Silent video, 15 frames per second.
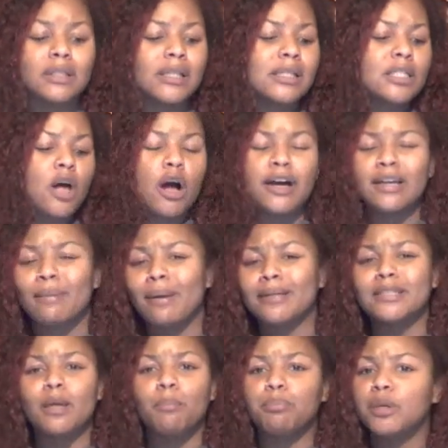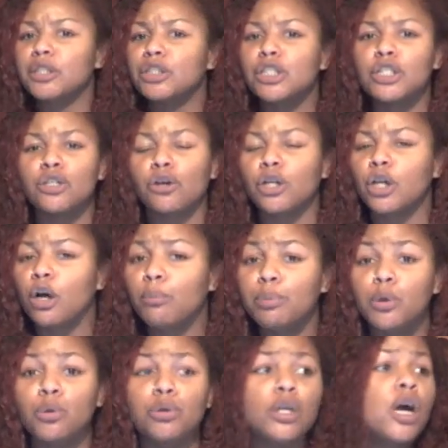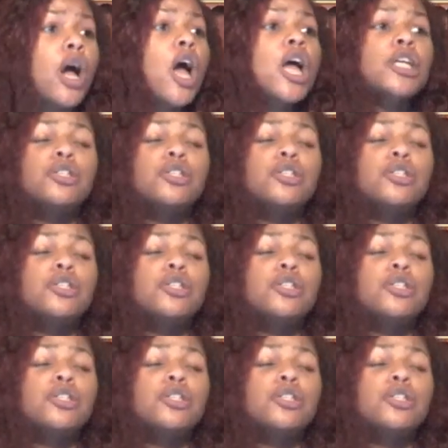and then talking about some pictures on the computer.